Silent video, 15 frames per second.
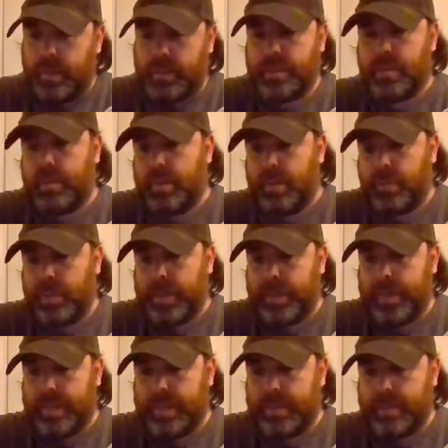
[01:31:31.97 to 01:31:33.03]
That's good. I wanted
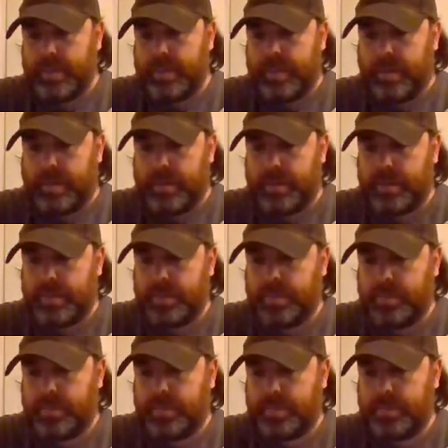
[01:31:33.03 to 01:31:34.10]
to get like
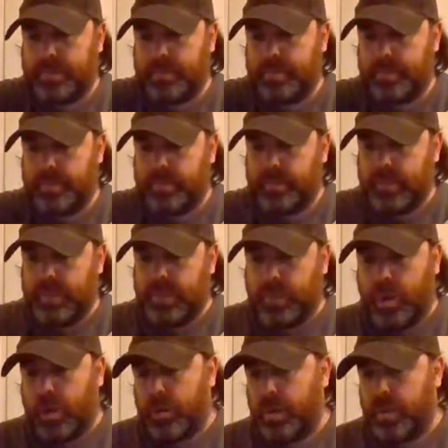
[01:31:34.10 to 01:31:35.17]

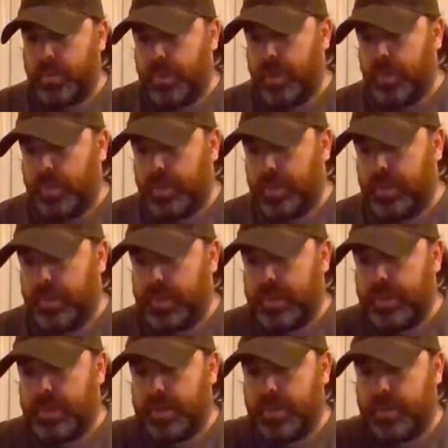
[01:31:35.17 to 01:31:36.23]
some hard purple
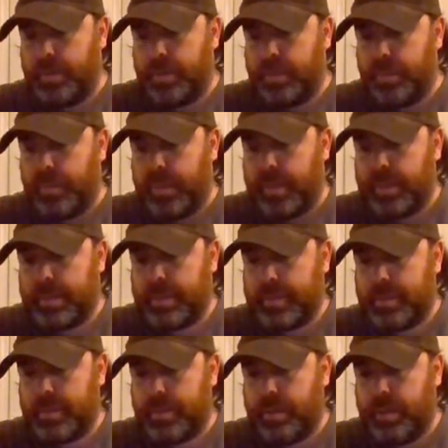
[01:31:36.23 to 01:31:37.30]
into the
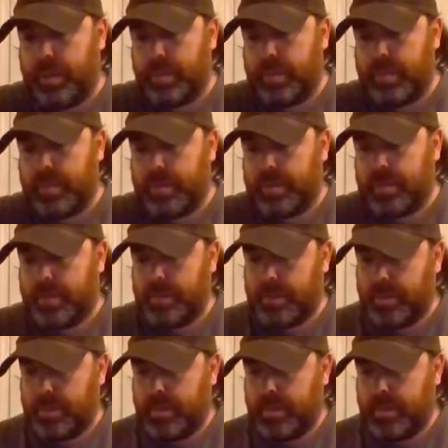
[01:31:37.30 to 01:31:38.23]
mix. Regardless.